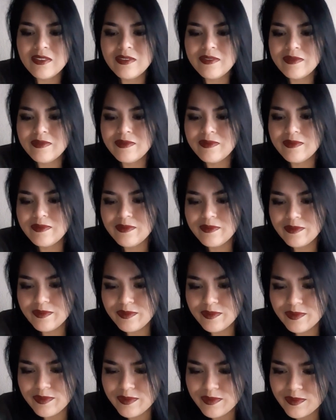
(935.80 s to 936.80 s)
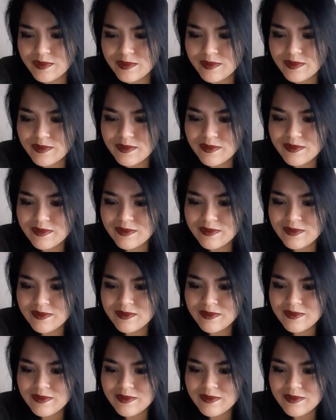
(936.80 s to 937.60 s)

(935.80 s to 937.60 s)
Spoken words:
(no one is talking)